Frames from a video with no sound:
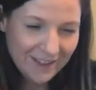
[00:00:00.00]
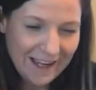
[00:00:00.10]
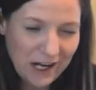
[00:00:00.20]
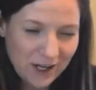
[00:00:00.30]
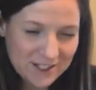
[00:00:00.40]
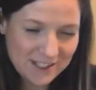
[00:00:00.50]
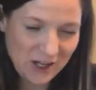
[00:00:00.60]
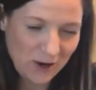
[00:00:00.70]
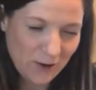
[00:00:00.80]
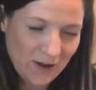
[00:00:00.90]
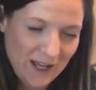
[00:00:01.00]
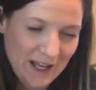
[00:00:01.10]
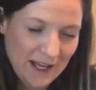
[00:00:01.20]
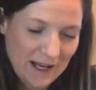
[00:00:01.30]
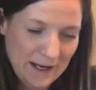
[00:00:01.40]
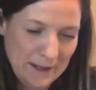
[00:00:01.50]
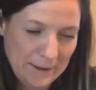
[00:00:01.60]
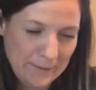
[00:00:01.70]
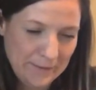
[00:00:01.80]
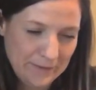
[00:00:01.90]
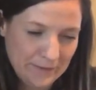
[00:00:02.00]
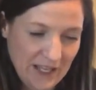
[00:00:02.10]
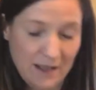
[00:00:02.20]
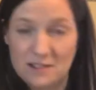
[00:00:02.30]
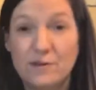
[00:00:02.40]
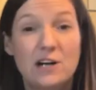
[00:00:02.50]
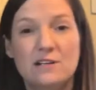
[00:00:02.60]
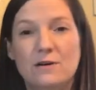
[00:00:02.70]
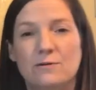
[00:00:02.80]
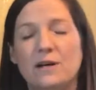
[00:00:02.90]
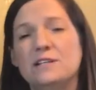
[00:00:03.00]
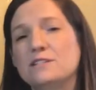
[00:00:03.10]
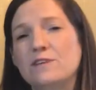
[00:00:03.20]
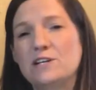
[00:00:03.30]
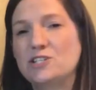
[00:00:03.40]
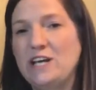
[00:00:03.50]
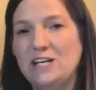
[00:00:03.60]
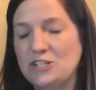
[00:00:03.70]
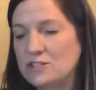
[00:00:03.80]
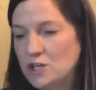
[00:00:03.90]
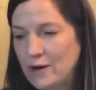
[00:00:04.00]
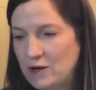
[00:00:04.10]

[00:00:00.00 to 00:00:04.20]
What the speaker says: I also, but as far as changes though,